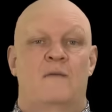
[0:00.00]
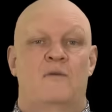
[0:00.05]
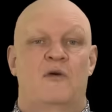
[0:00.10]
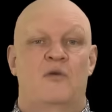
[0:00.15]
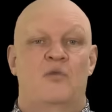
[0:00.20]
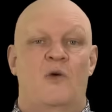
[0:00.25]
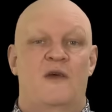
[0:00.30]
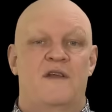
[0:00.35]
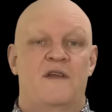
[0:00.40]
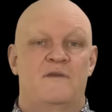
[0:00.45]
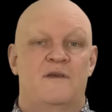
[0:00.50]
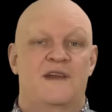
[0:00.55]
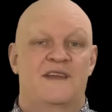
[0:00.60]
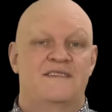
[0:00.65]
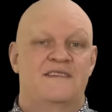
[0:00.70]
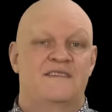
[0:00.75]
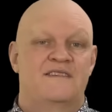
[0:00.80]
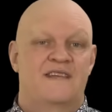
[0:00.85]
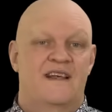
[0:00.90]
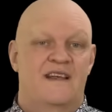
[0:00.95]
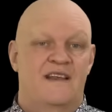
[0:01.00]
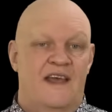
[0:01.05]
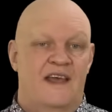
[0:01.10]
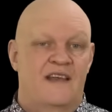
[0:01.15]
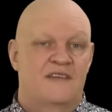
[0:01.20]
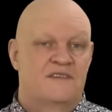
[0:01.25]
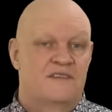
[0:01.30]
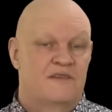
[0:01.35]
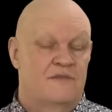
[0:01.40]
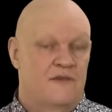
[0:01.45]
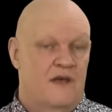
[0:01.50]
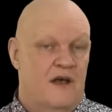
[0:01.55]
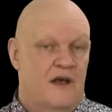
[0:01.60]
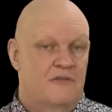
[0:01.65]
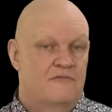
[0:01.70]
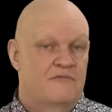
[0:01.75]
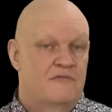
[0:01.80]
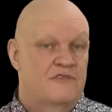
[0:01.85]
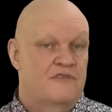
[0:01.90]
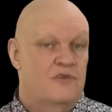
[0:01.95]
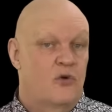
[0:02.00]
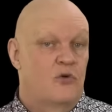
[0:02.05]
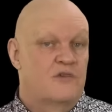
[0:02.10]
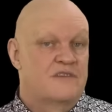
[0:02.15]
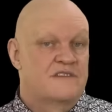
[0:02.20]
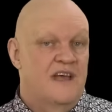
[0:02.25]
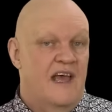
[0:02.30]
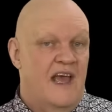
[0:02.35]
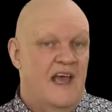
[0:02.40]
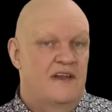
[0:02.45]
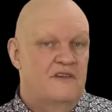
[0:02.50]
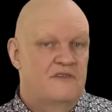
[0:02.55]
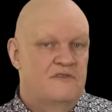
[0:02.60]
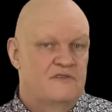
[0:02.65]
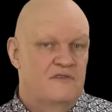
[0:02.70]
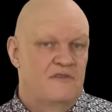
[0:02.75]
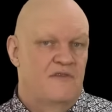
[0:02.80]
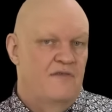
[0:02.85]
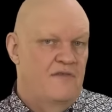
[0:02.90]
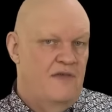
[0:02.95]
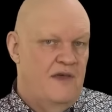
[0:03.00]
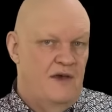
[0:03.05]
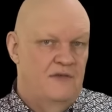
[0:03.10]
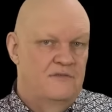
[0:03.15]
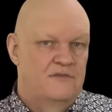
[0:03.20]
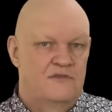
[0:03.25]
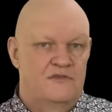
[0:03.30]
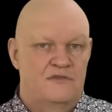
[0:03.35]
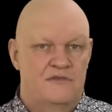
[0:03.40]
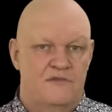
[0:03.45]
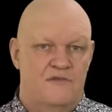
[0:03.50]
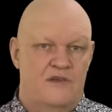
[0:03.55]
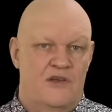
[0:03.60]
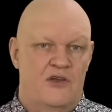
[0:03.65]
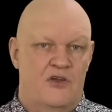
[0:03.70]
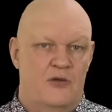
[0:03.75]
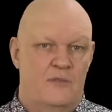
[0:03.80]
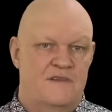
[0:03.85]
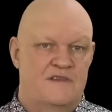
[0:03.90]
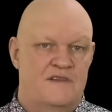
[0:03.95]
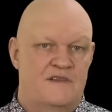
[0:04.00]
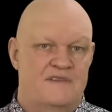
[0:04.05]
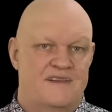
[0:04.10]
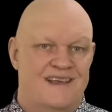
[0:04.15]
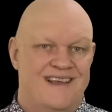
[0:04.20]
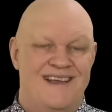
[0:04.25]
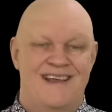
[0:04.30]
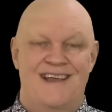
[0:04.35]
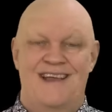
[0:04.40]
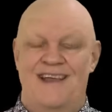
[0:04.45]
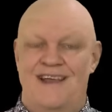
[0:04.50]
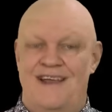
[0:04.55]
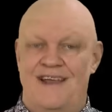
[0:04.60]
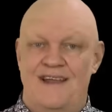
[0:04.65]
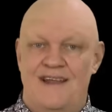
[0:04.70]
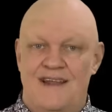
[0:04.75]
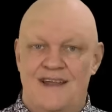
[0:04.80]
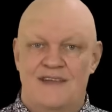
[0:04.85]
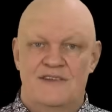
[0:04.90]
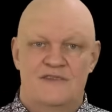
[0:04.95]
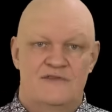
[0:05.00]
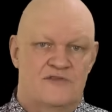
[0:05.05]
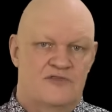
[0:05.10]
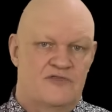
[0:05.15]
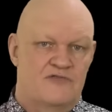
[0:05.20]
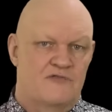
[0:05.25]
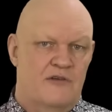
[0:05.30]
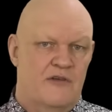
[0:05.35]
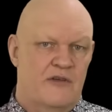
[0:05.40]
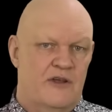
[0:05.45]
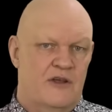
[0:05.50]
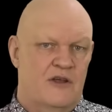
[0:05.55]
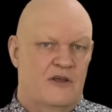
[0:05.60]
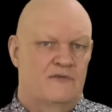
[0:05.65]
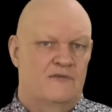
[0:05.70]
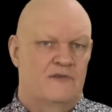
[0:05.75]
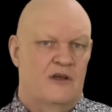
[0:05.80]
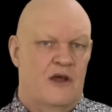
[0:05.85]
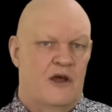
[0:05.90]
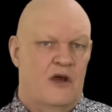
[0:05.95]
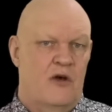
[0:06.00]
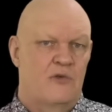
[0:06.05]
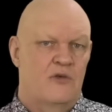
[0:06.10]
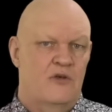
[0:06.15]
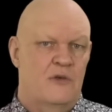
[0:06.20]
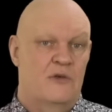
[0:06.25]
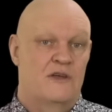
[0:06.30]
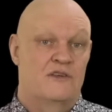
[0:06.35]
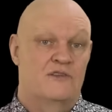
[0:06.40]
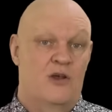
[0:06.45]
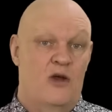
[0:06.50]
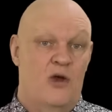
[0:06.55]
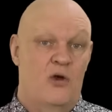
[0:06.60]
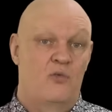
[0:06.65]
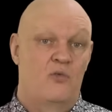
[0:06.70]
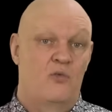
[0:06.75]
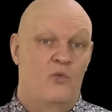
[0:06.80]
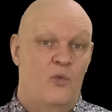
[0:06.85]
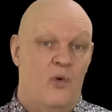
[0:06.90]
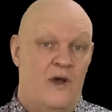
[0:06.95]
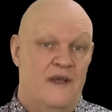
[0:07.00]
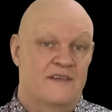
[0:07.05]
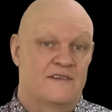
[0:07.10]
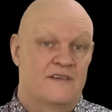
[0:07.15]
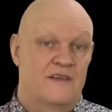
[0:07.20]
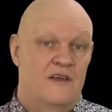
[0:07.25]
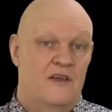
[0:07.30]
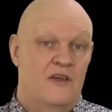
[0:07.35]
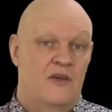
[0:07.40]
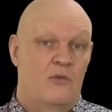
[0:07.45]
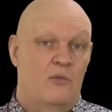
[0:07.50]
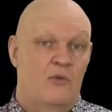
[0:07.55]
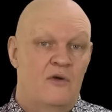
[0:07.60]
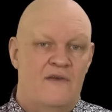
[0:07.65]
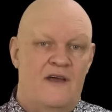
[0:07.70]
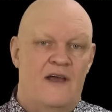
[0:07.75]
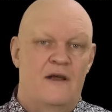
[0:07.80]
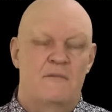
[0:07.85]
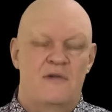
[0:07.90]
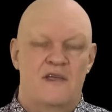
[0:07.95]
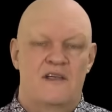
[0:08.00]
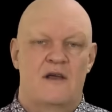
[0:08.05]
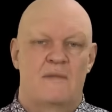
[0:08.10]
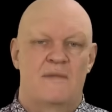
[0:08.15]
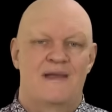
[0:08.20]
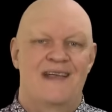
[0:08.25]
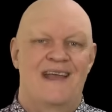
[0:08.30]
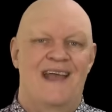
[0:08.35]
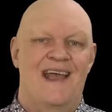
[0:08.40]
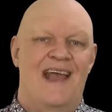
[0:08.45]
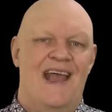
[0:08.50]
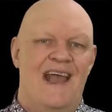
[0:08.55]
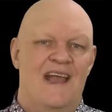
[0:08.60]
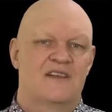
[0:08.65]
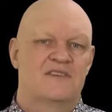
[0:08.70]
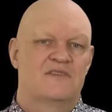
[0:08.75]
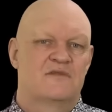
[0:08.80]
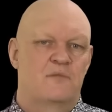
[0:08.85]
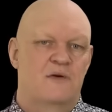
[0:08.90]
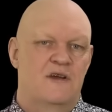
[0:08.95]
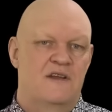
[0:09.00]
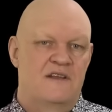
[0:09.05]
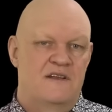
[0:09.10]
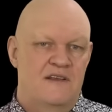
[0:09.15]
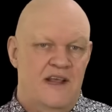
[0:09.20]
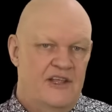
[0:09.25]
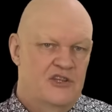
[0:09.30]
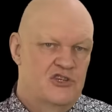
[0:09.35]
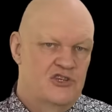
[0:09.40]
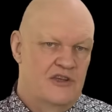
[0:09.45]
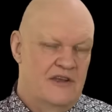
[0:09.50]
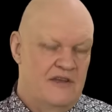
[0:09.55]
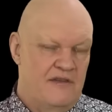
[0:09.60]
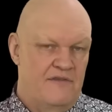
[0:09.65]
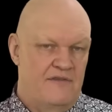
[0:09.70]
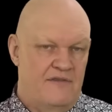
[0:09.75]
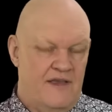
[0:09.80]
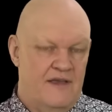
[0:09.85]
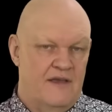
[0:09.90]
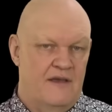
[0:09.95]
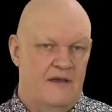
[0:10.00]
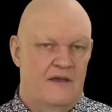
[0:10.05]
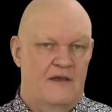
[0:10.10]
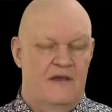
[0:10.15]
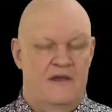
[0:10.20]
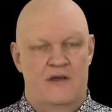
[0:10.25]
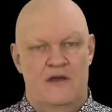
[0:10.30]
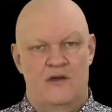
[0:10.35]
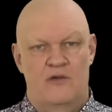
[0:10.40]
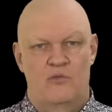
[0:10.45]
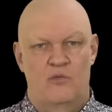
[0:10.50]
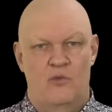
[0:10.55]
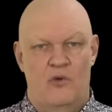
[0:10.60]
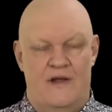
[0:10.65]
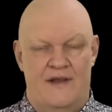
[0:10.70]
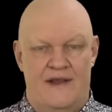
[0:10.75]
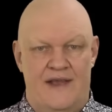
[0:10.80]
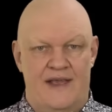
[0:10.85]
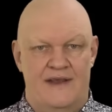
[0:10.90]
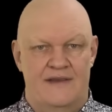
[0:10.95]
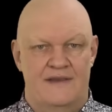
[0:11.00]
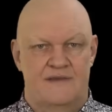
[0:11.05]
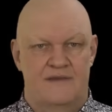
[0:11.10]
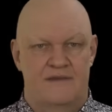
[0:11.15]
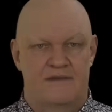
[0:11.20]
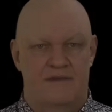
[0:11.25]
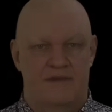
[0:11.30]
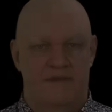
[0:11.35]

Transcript: But when you get into lengths of hundreds or tens of thousands of kilometres, it isn't strong enough to hold up its own weight without becoming exponentially thicker at one end.